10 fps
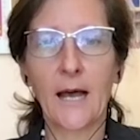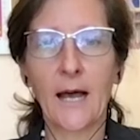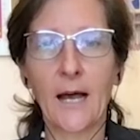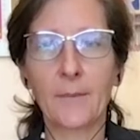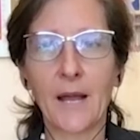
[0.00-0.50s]

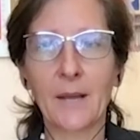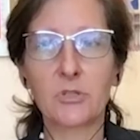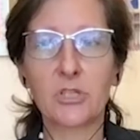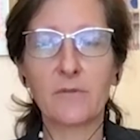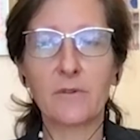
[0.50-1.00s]
I'm
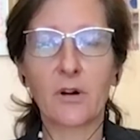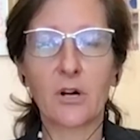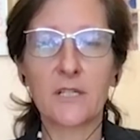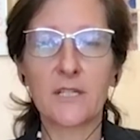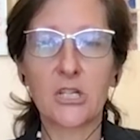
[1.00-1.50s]
chief of our
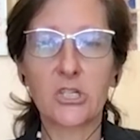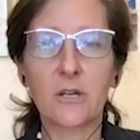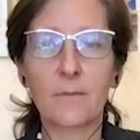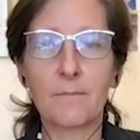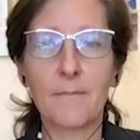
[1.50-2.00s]

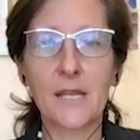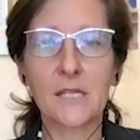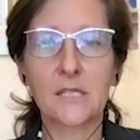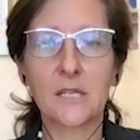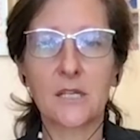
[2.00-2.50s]
addiction
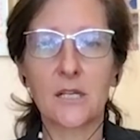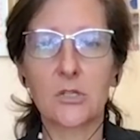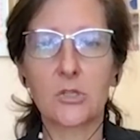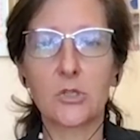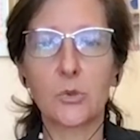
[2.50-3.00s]

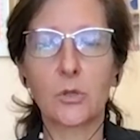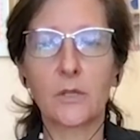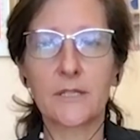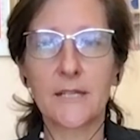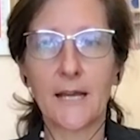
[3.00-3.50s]
medicine
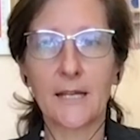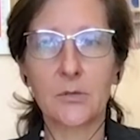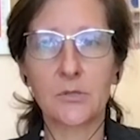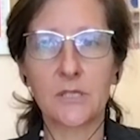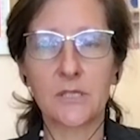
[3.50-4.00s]
dual
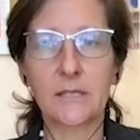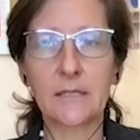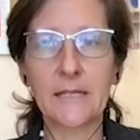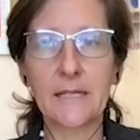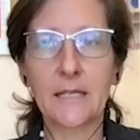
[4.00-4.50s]
diagnosis
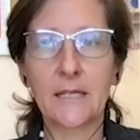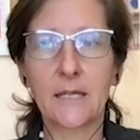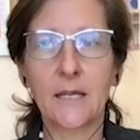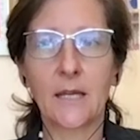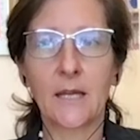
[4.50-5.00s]
clinic.
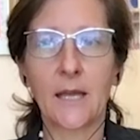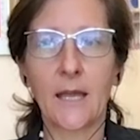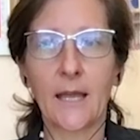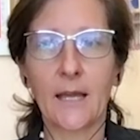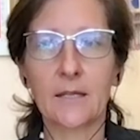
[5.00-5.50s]

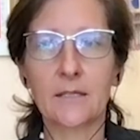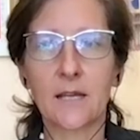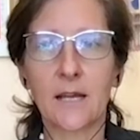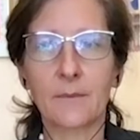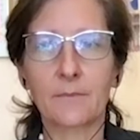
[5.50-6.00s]
And
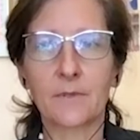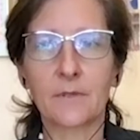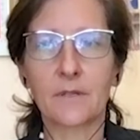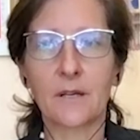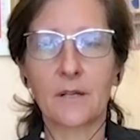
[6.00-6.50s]
I'm
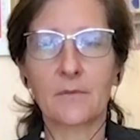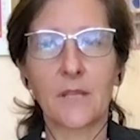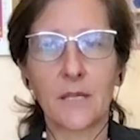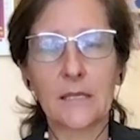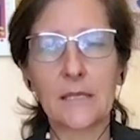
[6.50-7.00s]
kind of
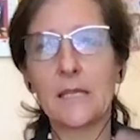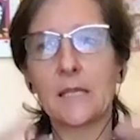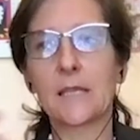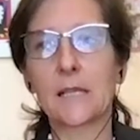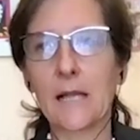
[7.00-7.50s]

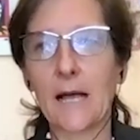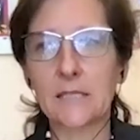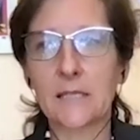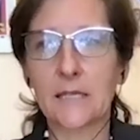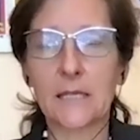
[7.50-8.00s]
the
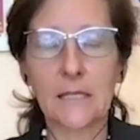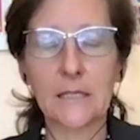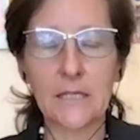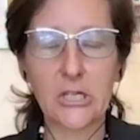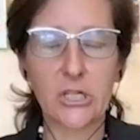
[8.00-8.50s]
classic
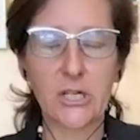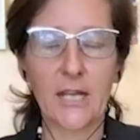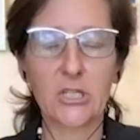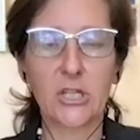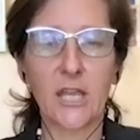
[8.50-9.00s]
clinician
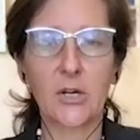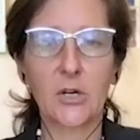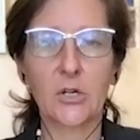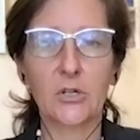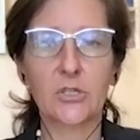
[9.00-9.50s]

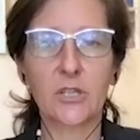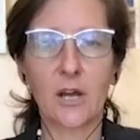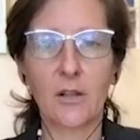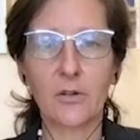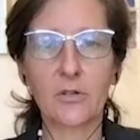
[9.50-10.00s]
educator,
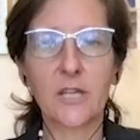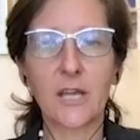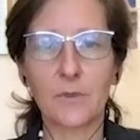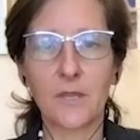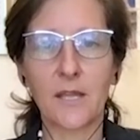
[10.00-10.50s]
scholar
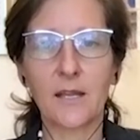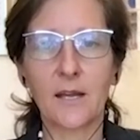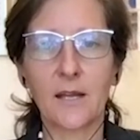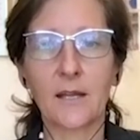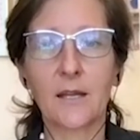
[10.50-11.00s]
type thing.
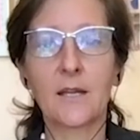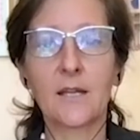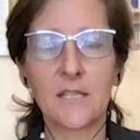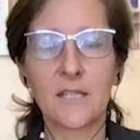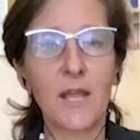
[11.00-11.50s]
I
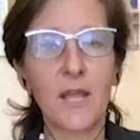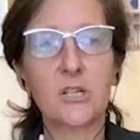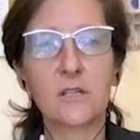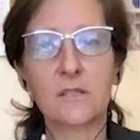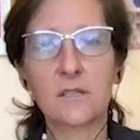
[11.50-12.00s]
see
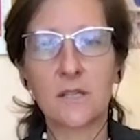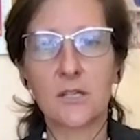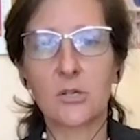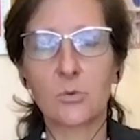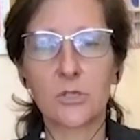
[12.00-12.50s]
patients, I
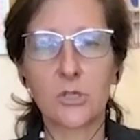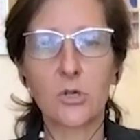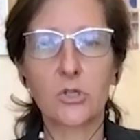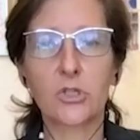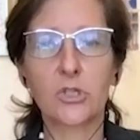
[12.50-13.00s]
do
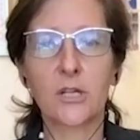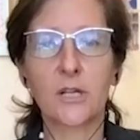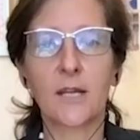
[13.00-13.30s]
research,